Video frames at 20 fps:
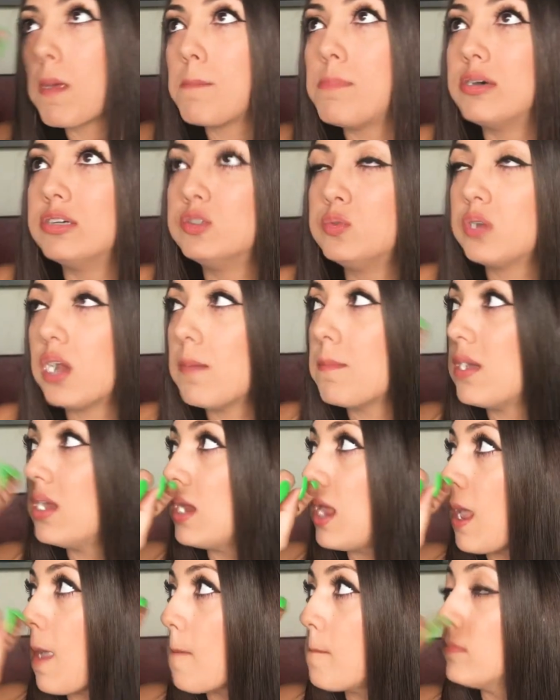going to post one on
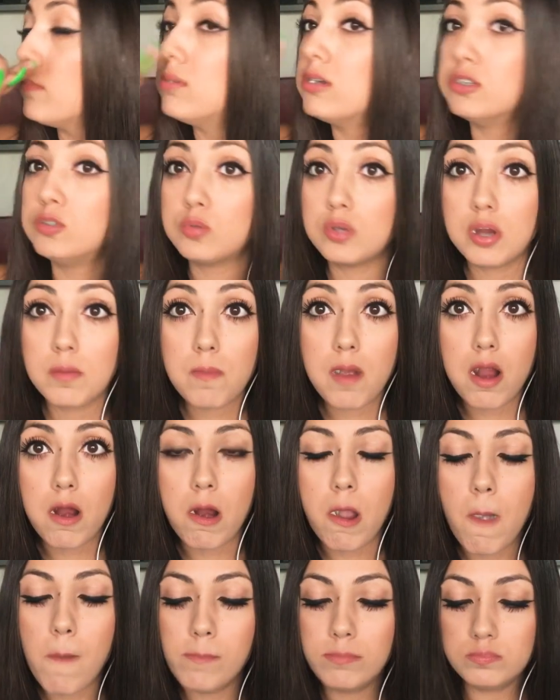Monday. I'm going to post one
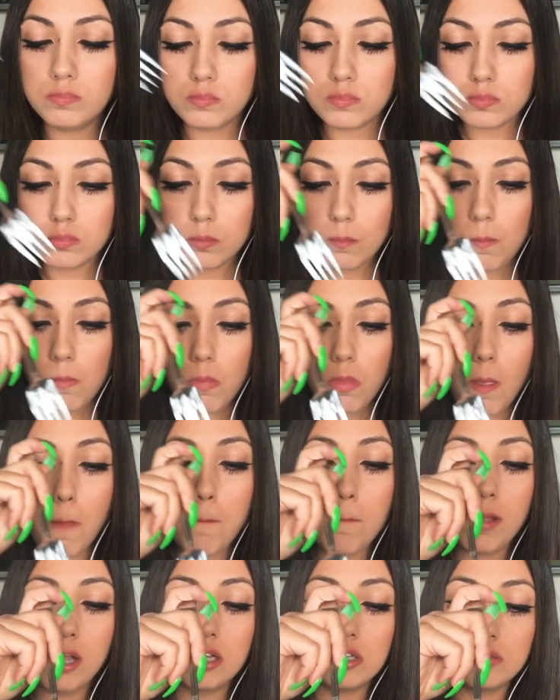tomorrow.
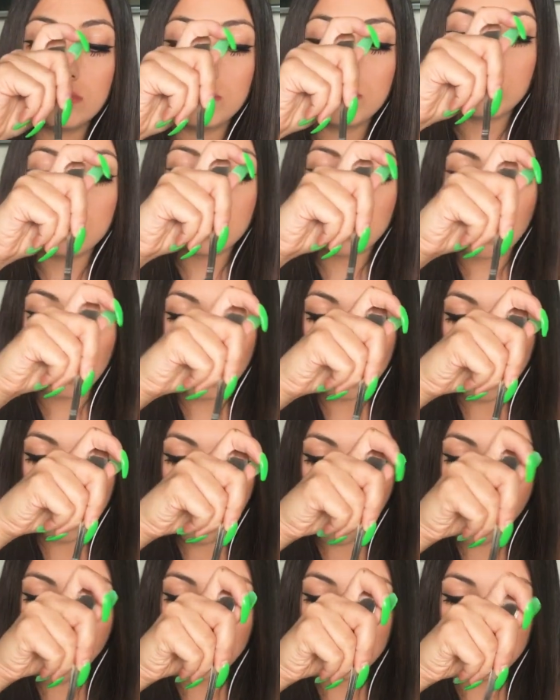But
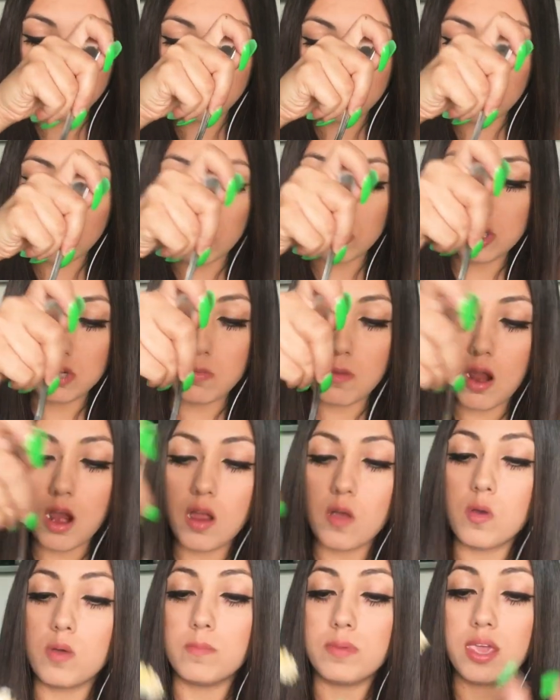
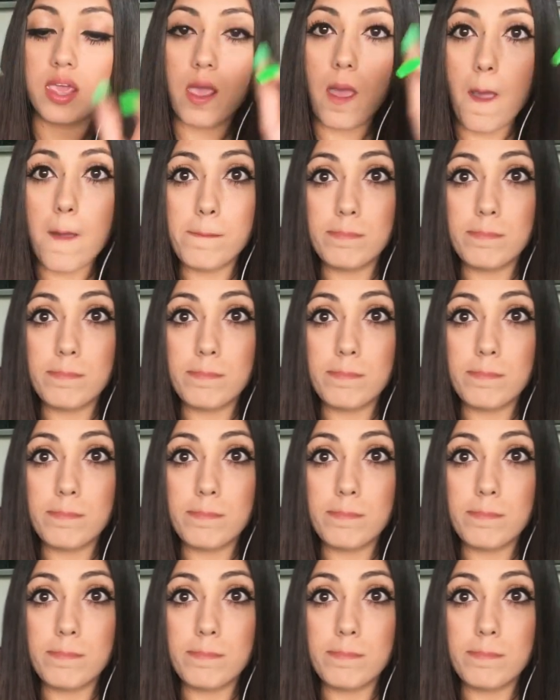tomorrow will be